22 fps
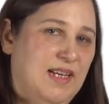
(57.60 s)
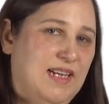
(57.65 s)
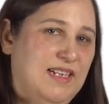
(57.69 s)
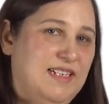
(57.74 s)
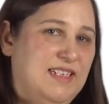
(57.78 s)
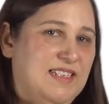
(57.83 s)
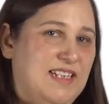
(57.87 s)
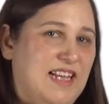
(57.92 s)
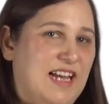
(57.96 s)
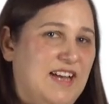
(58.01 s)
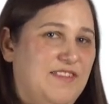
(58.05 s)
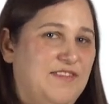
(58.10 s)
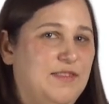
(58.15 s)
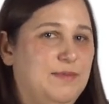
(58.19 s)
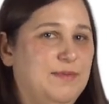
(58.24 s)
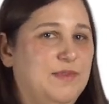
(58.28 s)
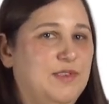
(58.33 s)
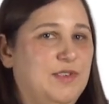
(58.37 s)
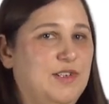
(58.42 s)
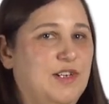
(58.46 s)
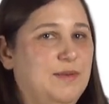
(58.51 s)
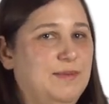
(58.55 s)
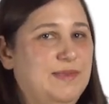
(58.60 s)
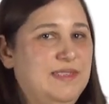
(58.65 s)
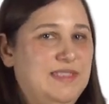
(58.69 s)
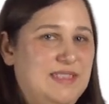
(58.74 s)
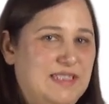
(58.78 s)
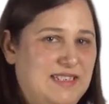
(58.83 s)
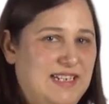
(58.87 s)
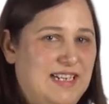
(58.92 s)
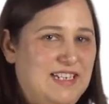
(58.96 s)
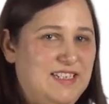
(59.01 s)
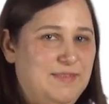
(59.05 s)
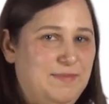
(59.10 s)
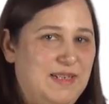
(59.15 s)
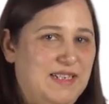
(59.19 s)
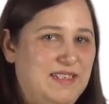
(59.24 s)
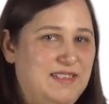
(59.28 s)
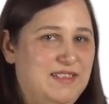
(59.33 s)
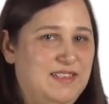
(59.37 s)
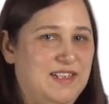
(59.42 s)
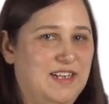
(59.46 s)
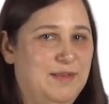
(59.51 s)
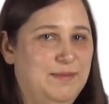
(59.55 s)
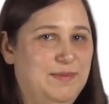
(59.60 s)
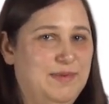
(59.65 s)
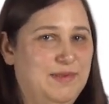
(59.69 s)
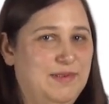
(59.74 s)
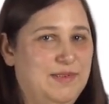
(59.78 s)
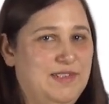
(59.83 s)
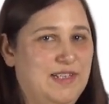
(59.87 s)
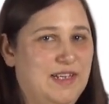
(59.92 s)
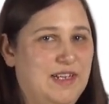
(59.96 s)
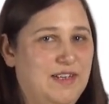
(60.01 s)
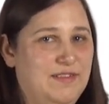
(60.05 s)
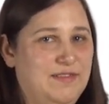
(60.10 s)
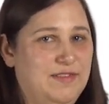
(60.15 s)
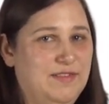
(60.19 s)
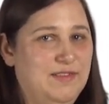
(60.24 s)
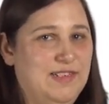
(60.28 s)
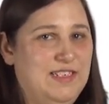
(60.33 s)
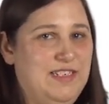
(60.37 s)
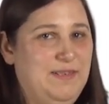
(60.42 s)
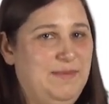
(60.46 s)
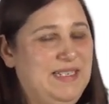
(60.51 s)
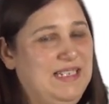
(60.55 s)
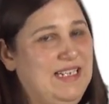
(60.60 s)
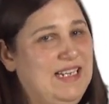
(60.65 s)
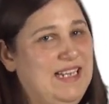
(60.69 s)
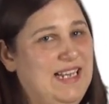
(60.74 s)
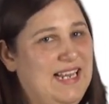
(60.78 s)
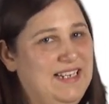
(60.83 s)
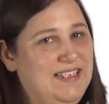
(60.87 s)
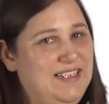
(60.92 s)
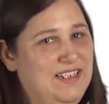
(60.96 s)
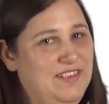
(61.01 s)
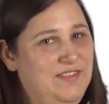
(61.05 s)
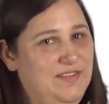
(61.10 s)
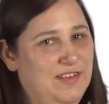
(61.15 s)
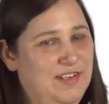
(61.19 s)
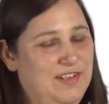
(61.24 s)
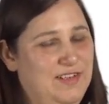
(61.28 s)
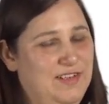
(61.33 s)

It is therefore more common to test blood samples that have already been collected for